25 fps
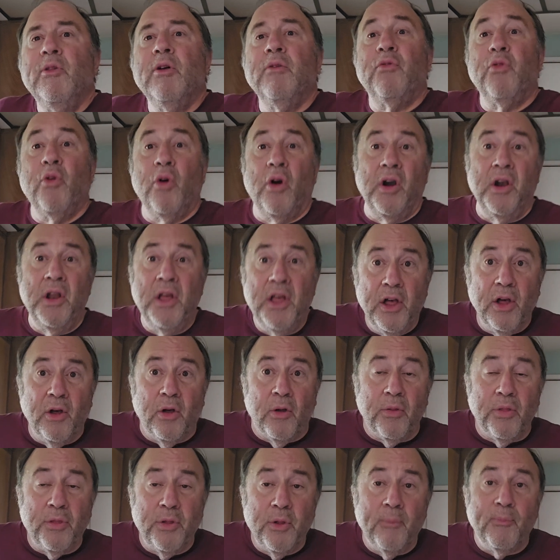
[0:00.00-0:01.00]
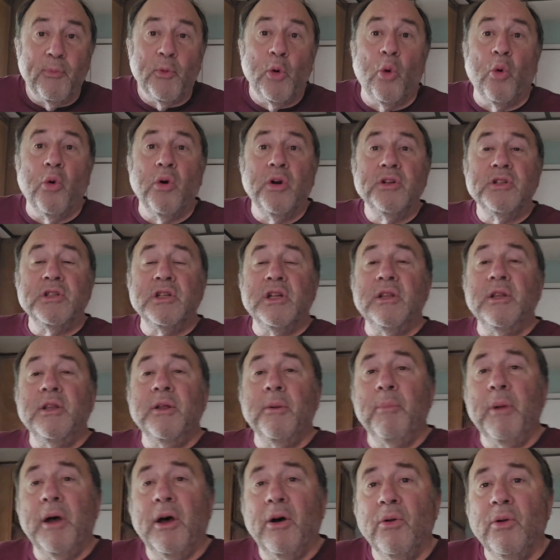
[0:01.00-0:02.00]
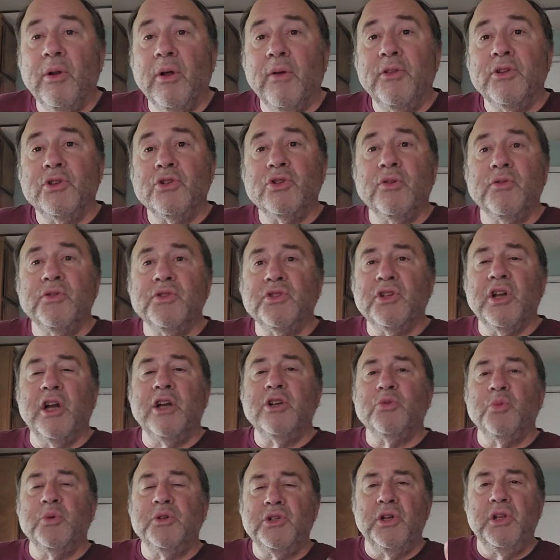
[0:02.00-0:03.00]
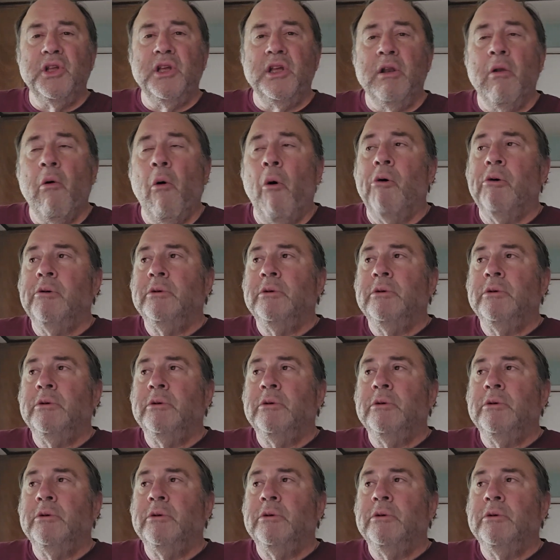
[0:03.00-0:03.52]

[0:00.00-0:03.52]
for our health, or is it the amount of the serving size we should eat